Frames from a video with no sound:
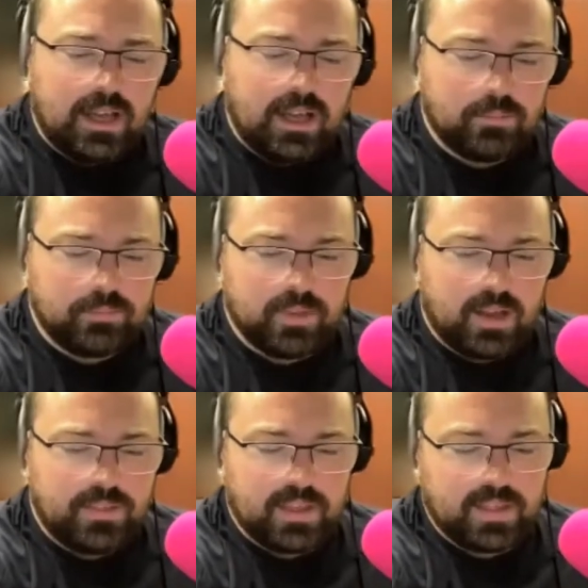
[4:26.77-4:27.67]

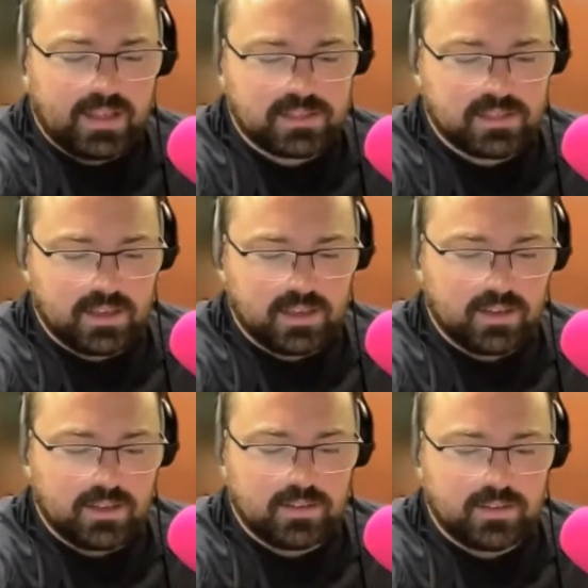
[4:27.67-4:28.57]
I think that's
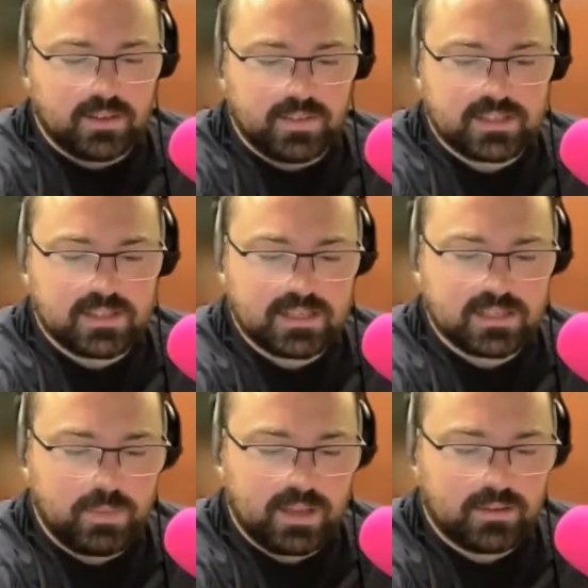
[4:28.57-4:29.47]
that's
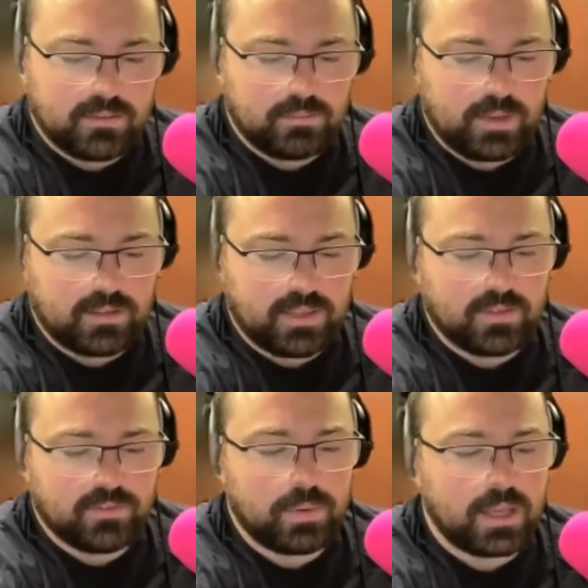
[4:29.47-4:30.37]
a big
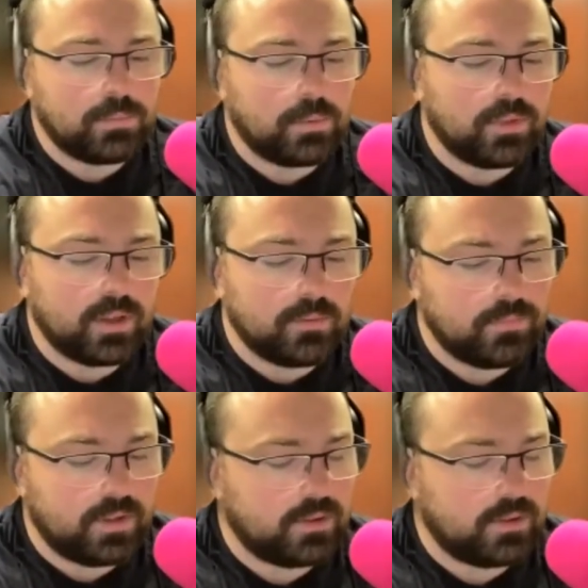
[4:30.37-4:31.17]
thing for people that